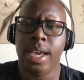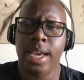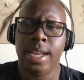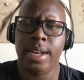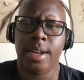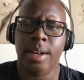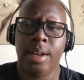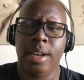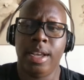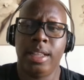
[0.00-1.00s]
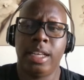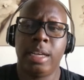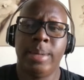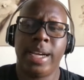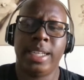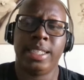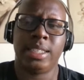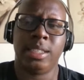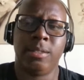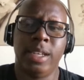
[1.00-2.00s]
And and looking back at
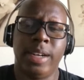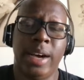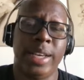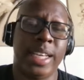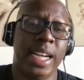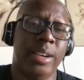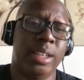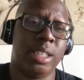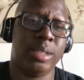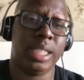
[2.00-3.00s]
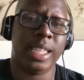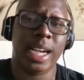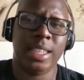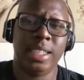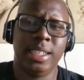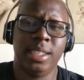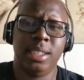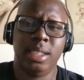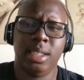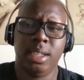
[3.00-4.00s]
his career and how close he got
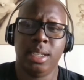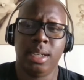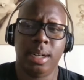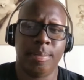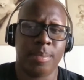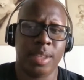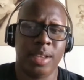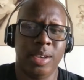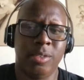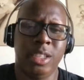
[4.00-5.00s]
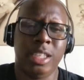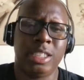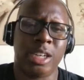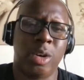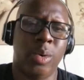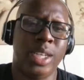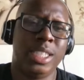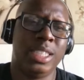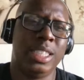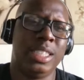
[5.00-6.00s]
there, you really start
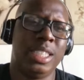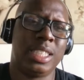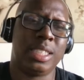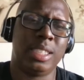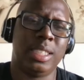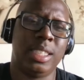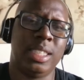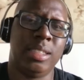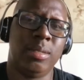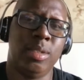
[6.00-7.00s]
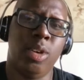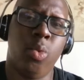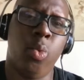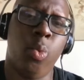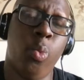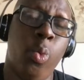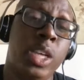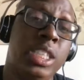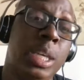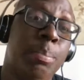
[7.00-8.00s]
questioning just
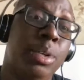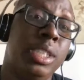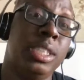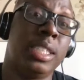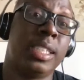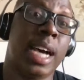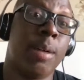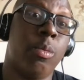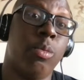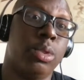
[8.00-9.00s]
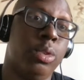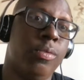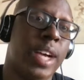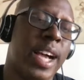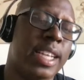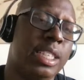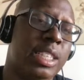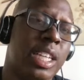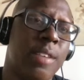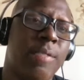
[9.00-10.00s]
was he pushed to the top too fast?
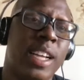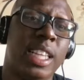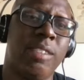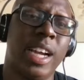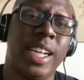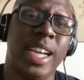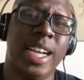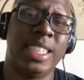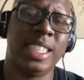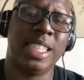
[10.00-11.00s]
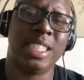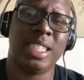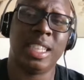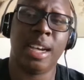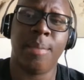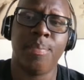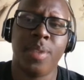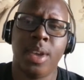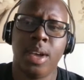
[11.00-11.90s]
Did he fight the right guys to get to the top?